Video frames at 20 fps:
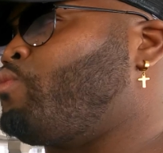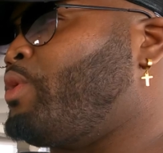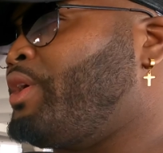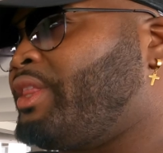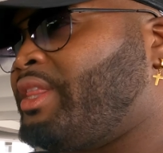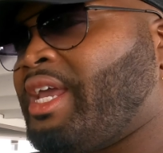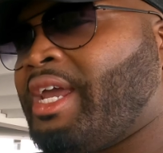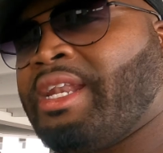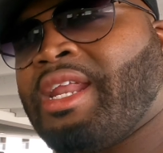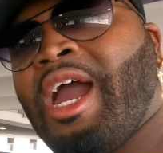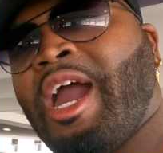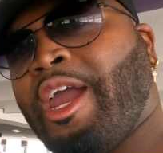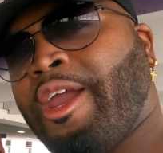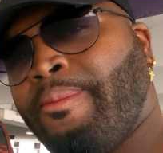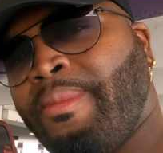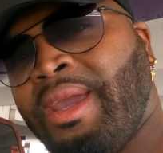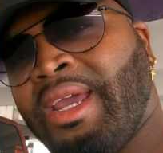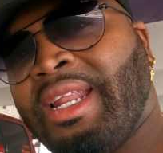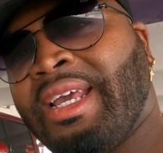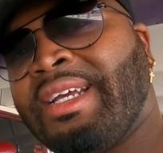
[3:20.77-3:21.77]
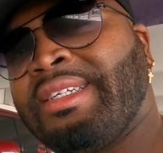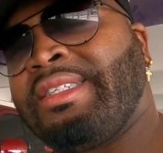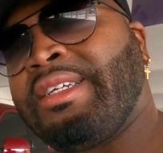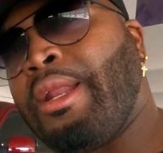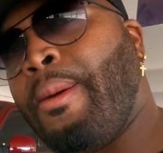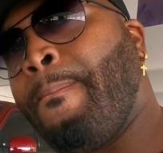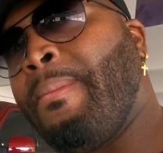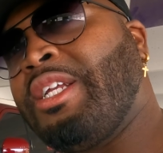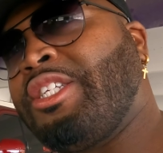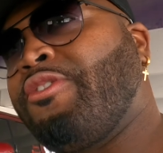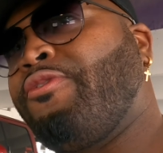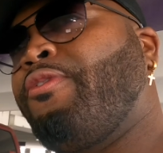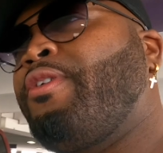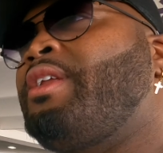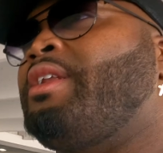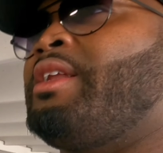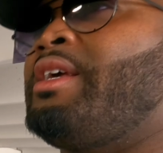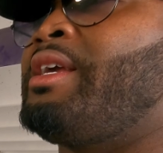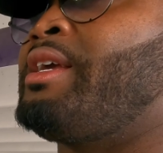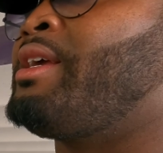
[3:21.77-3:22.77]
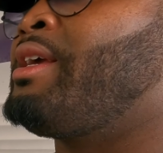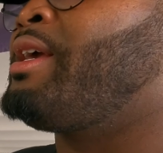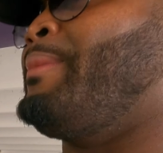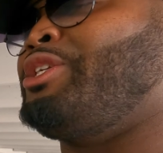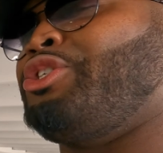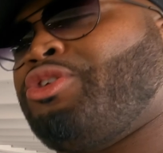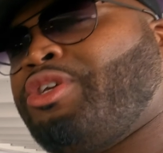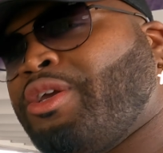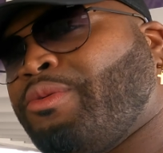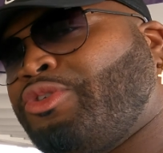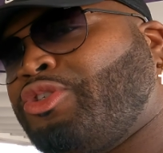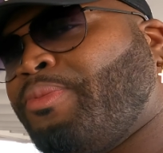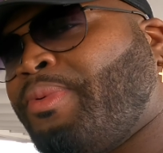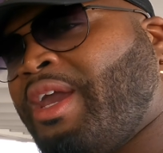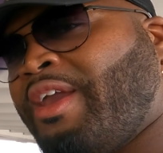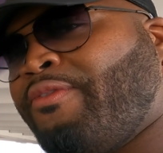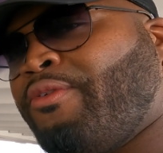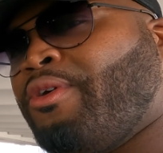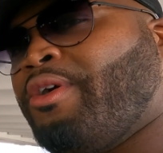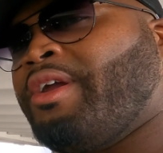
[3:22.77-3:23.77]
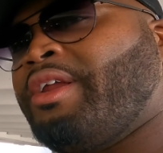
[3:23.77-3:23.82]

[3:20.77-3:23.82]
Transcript: With that, the Ironman, like I said, are budget friendly, but you get what you pay for.